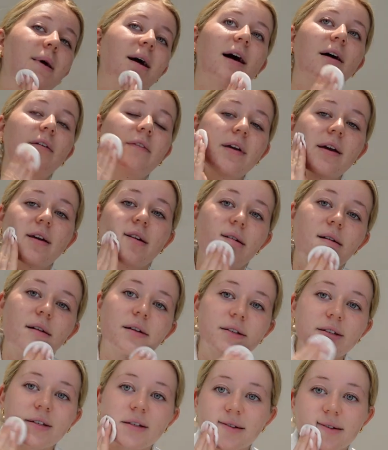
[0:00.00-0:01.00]
having
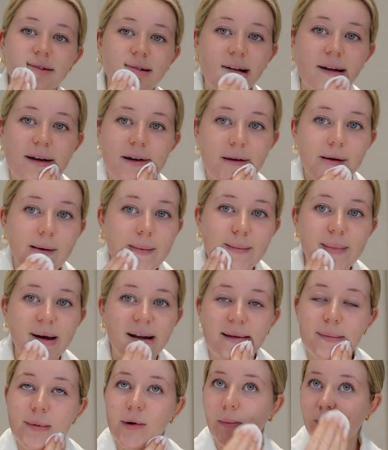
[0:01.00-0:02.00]
so
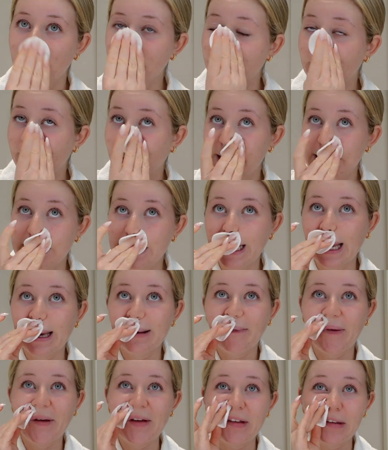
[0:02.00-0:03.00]
many problems with my
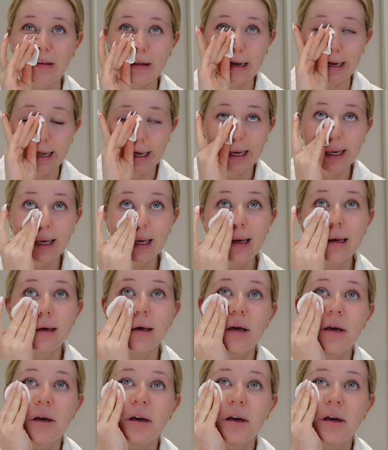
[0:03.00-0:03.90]
skin recently,